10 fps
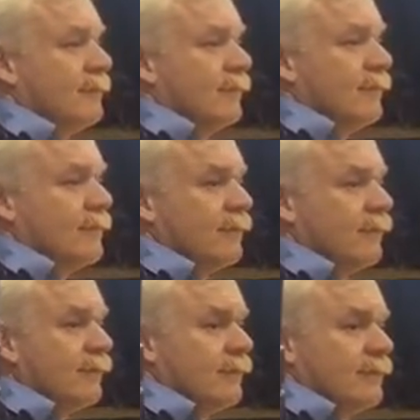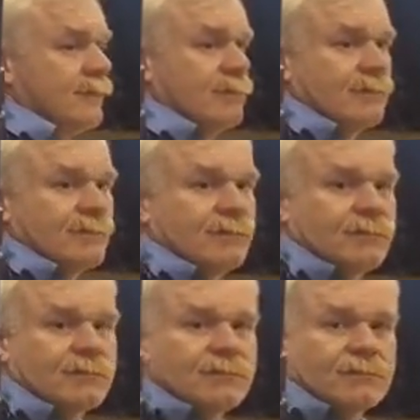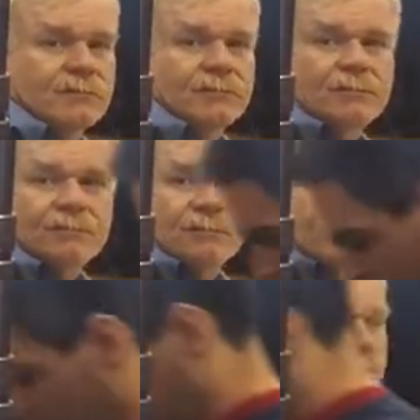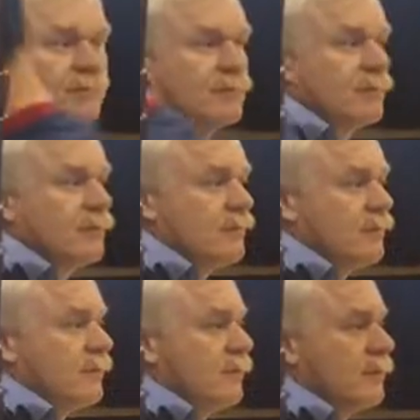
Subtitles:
(not speaking)